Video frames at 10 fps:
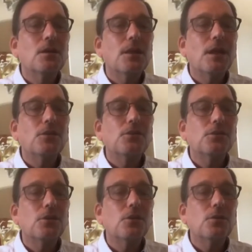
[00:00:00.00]
Thank you
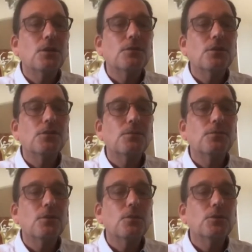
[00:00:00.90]
so for this
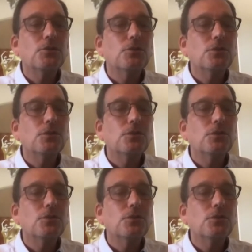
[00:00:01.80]
info. Will you